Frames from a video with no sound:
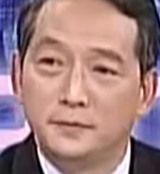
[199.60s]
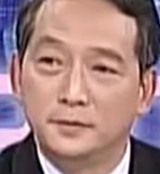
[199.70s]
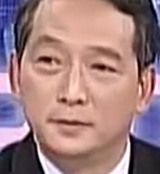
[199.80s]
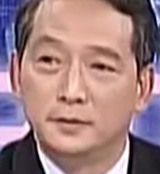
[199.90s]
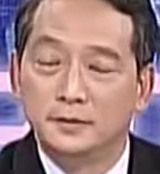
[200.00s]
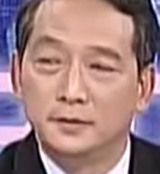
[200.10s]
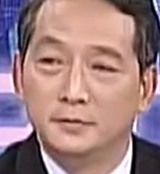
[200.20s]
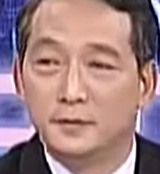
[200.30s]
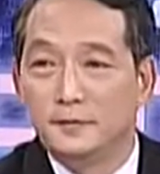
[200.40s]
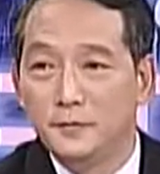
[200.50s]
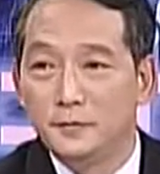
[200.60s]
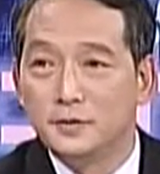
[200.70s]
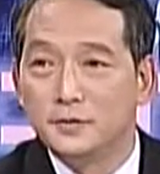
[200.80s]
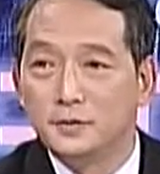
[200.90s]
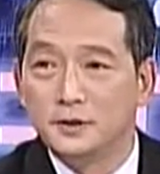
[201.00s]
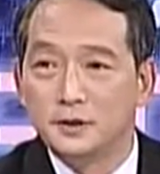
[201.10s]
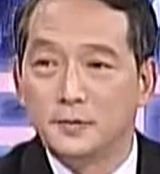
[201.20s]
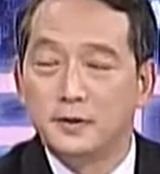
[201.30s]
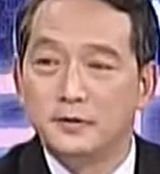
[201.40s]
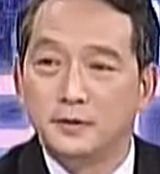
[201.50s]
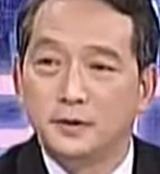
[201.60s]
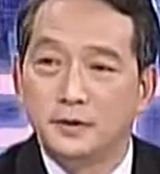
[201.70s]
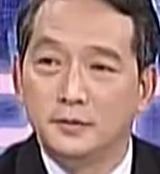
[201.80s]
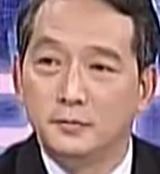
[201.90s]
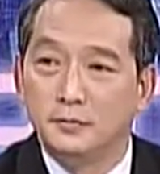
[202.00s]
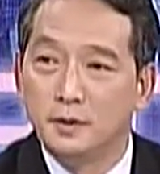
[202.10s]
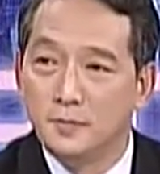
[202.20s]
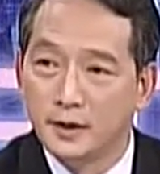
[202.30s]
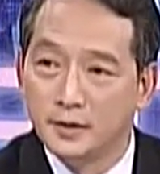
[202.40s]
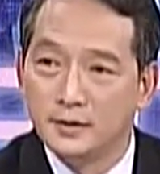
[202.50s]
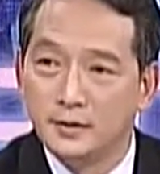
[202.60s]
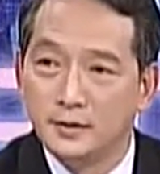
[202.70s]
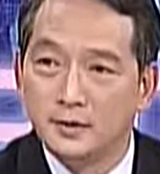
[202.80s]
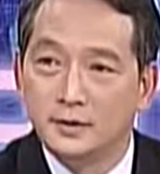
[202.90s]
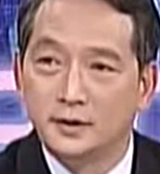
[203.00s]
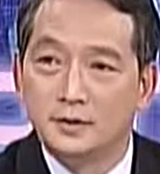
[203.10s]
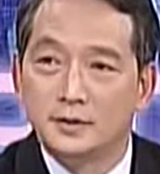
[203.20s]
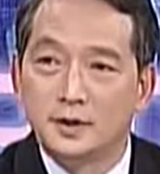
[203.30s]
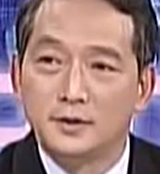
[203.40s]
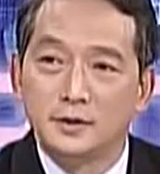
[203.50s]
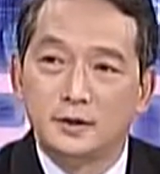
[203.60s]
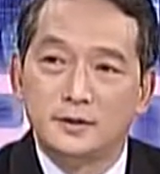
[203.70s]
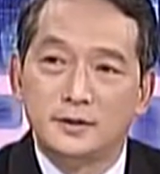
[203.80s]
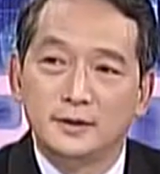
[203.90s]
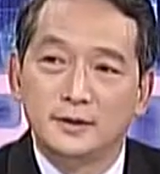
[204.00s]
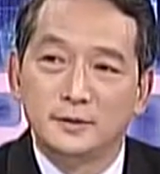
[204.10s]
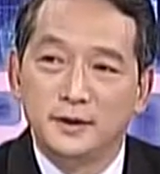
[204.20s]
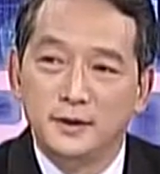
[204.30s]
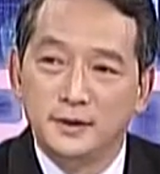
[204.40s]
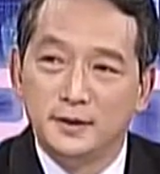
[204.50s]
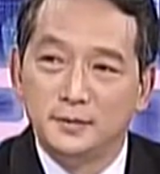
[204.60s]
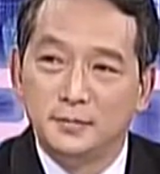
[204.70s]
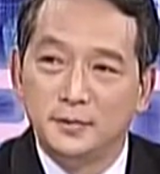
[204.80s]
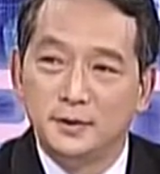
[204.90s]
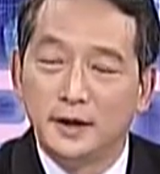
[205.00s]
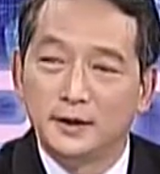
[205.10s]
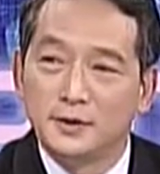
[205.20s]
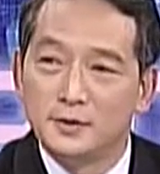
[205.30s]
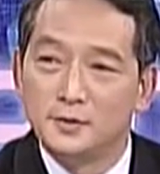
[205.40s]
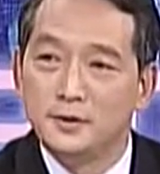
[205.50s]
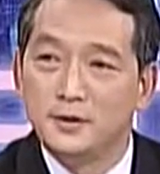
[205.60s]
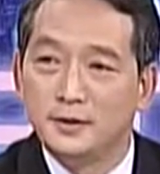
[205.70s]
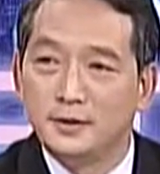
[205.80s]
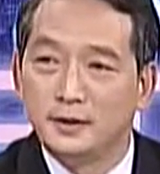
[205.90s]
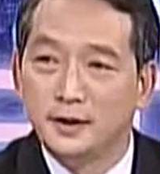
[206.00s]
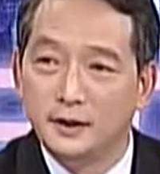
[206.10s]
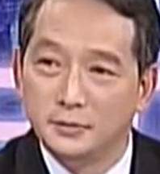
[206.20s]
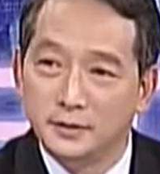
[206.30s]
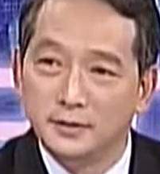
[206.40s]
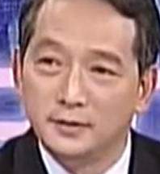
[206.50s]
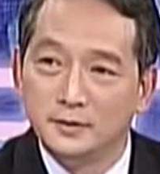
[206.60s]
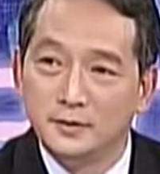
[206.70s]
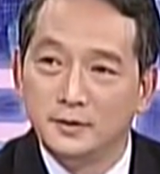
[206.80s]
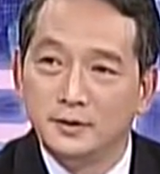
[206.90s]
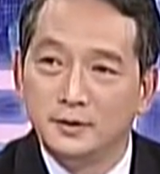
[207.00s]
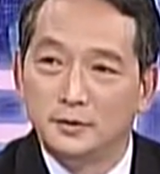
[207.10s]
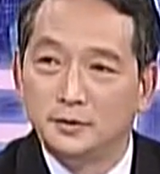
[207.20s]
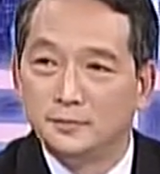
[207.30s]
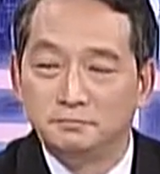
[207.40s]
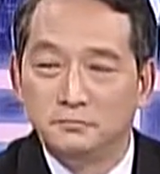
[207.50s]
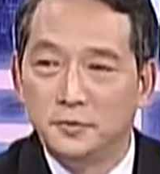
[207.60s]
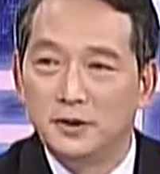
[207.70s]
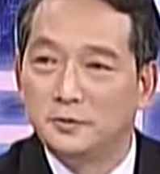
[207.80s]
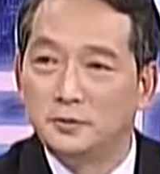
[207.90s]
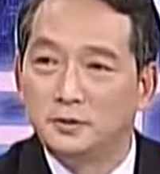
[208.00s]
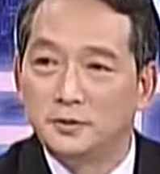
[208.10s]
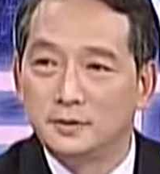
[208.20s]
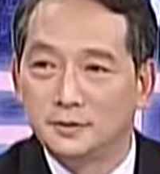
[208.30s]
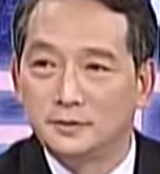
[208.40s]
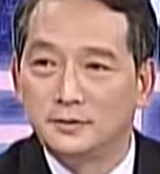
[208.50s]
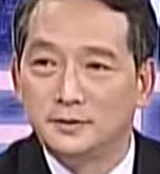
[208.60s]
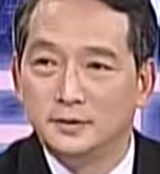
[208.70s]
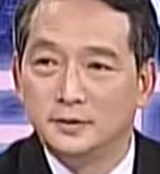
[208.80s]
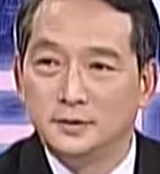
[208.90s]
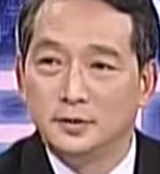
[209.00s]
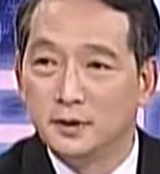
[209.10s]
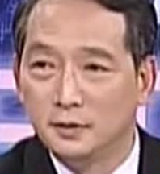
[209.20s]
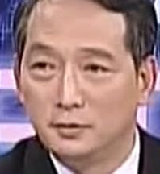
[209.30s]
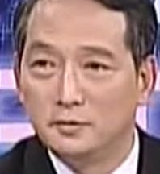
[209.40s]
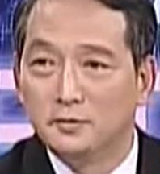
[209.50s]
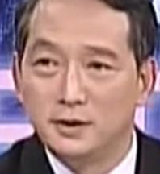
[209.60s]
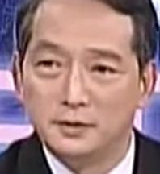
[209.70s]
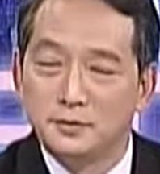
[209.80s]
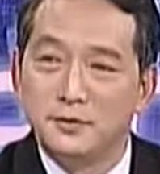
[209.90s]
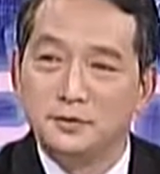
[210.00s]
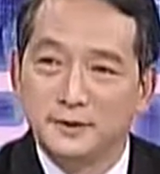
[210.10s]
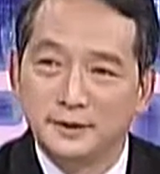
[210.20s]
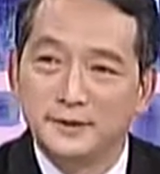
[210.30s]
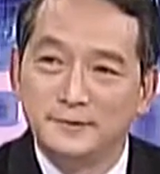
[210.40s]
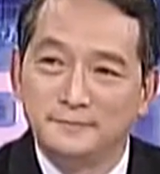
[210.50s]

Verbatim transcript: for the future, especially for WiMAX. Okay. And such that you can have access to internet anywhere. Okay. In the world. Okay. On the go, and so yeah,